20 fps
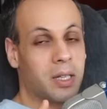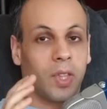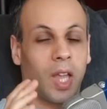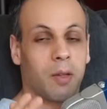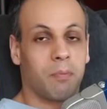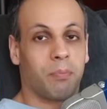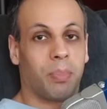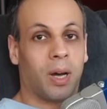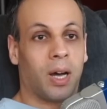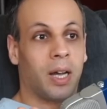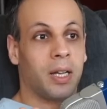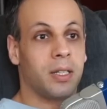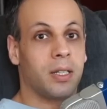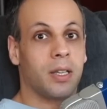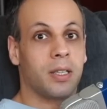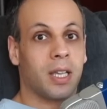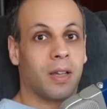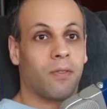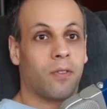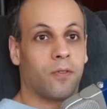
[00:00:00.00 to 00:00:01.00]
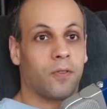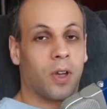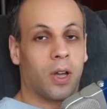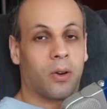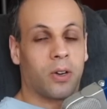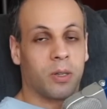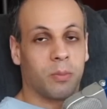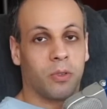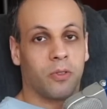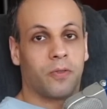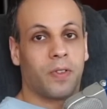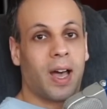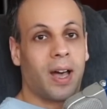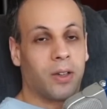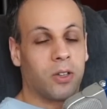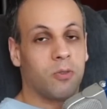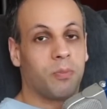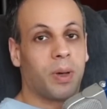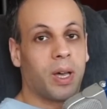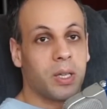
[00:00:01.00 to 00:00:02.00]
that bond does have a variable
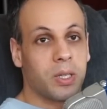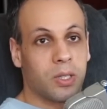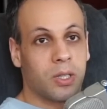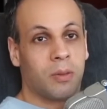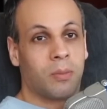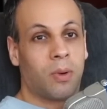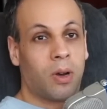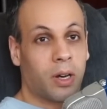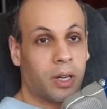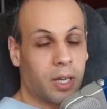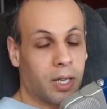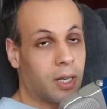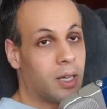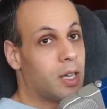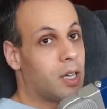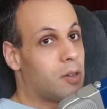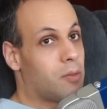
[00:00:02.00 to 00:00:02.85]
value based in the market.